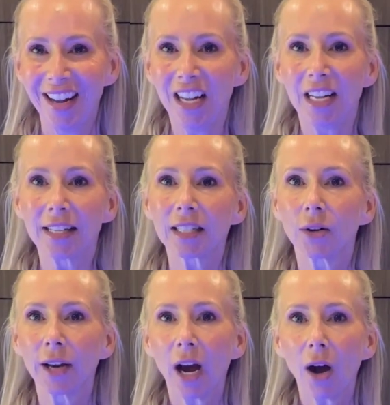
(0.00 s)
And so
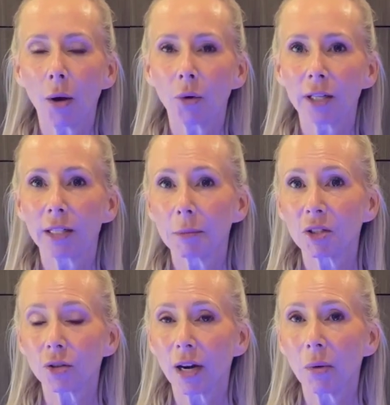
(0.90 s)
now I want to
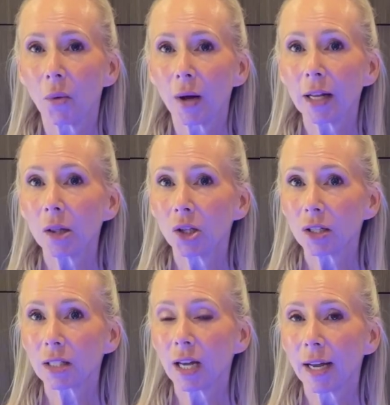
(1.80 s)
demonstrate what it
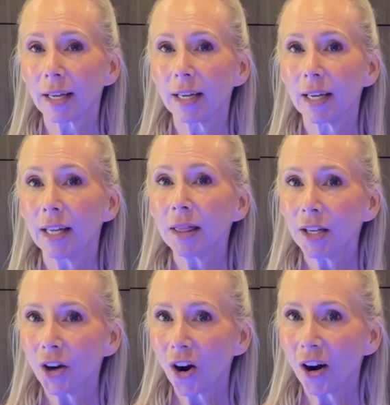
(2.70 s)
looks like in the
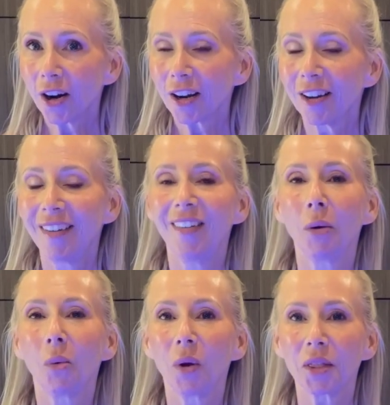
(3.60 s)
dark
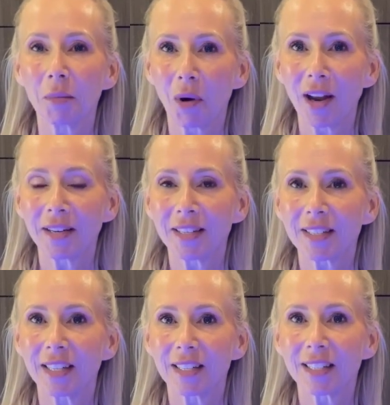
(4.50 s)
with the brightness.
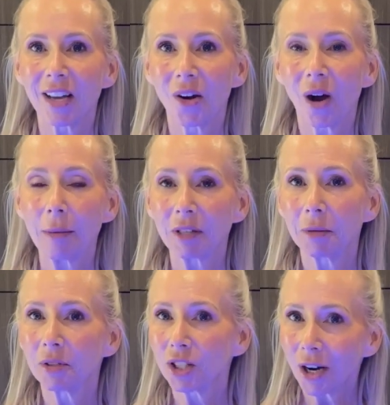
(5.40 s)
And so I'm going
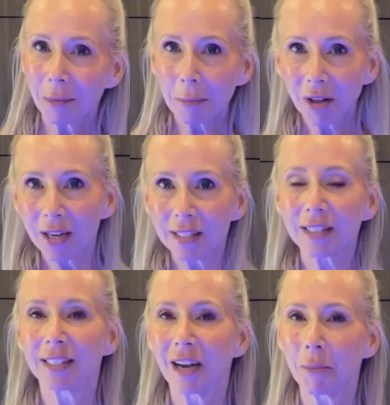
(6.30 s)
to shut all my blinds
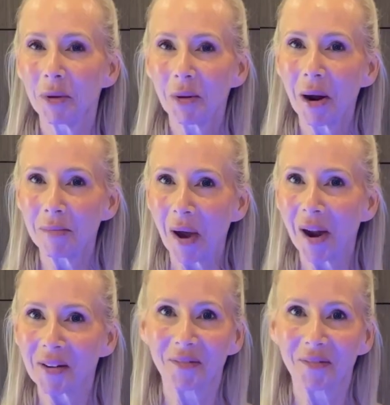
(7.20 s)
and I'll be right back.